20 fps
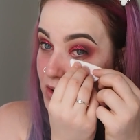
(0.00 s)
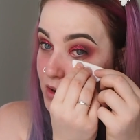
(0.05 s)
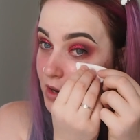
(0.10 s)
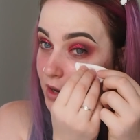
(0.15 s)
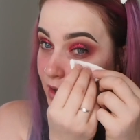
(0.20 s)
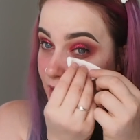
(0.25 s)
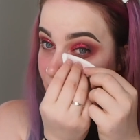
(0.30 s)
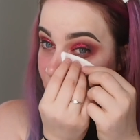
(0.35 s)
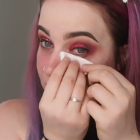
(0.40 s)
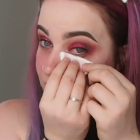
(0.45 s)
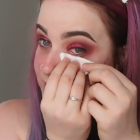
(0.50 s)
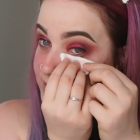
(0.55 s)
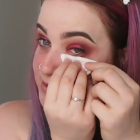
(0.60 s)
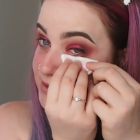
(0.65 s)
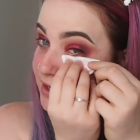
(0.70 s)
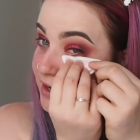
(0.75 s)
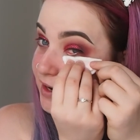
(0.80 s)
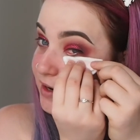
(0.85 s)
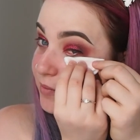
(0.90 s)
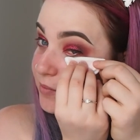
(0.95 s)
And on this
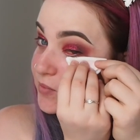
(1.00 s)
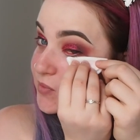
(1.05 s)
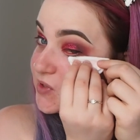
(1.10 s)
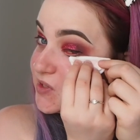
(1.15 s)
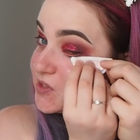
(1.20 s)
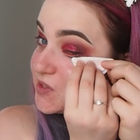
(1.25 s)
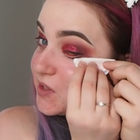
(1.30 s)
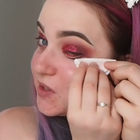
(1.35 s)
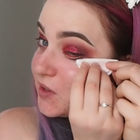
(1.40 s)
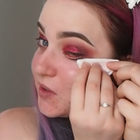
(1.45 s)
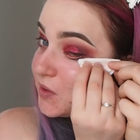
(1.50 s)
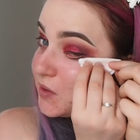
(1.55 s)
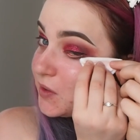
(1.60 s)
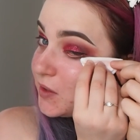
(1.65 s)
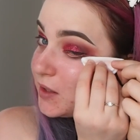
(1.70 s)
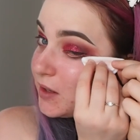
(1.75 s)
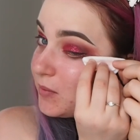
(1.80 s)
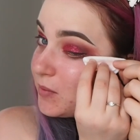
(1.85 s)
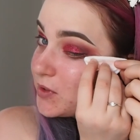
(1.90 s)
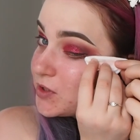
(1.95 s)
side, I'm just going to
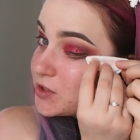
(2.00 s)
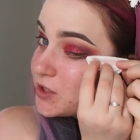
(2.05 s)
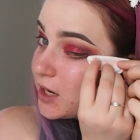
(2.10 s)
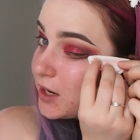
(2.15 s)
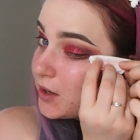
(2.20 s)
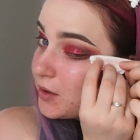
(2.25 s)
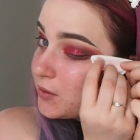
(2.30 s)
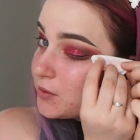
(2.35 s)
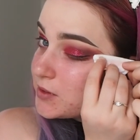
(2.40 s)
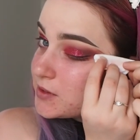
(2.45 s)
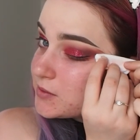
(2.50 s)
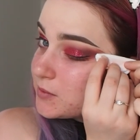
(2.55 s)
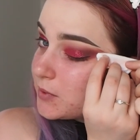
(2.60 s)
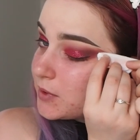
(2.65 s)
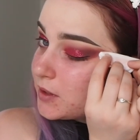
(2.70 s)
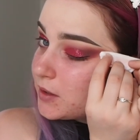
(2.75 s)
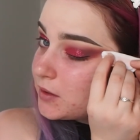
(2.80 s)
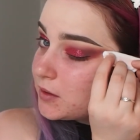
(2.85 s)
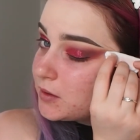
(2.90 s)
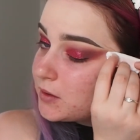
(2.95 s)
clean up the shadow as
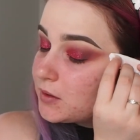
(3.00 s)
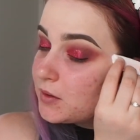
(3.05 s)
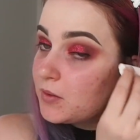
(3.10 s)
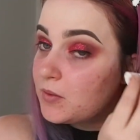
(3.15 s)
well.